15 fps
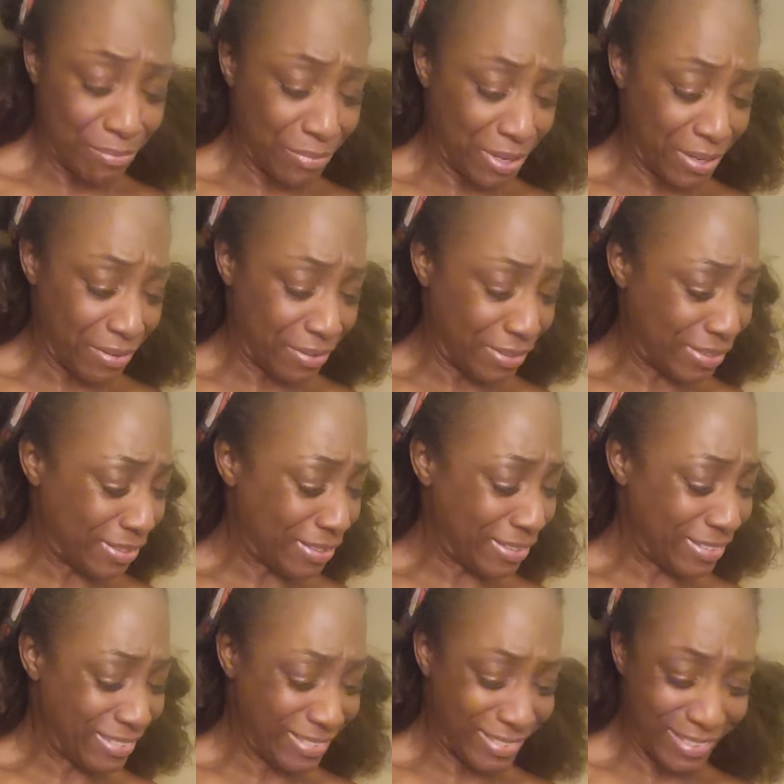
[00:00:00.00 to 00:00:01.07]
married.
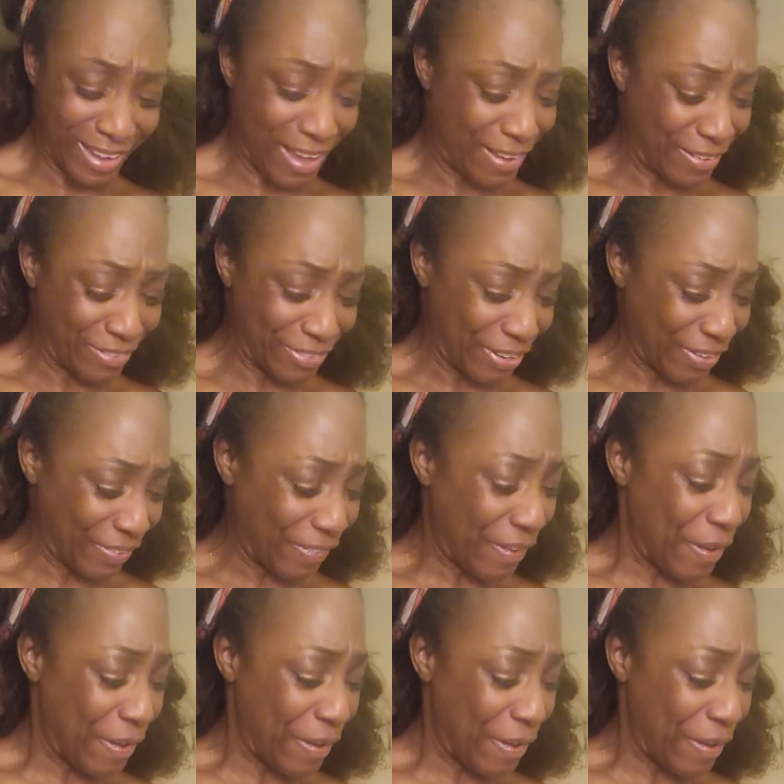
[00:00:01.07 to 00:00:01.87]
I don't know.